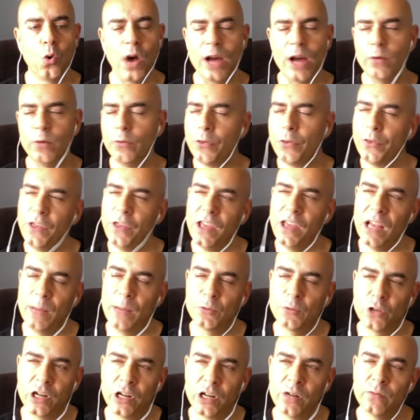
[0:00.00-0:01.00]
I don't think I'm
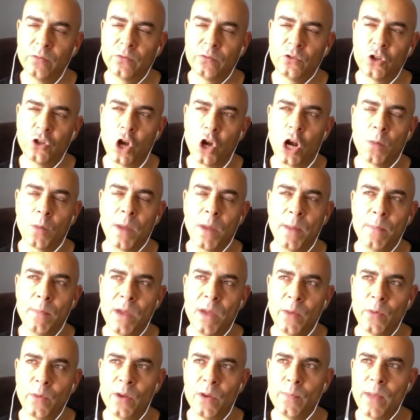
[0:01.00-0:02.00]
trying to jog my
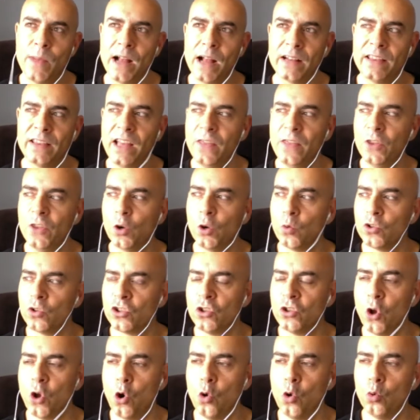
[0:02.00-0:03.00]
memory back then. There was
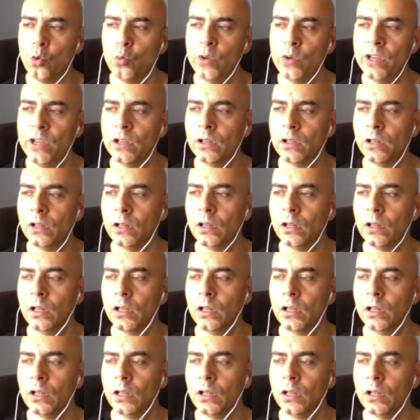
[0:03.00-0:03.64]
no real.